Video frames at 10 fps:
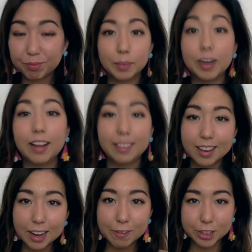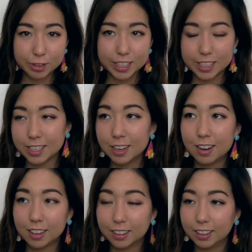But I think that was Riz's
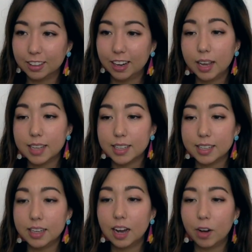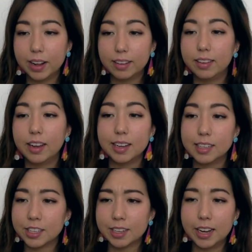locker, and seeing how that thing
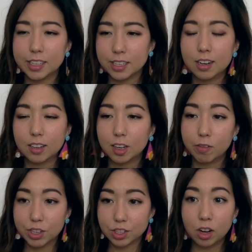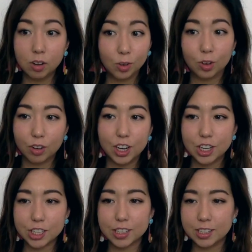inside his locker was all
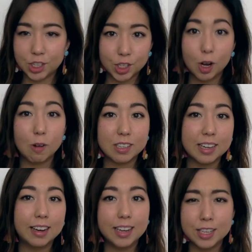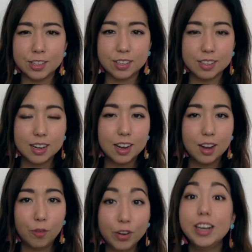crushed, it shows that he's
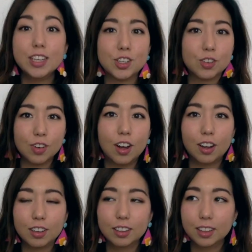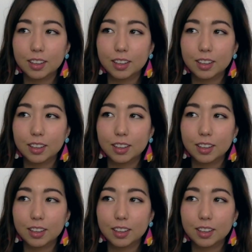really strong,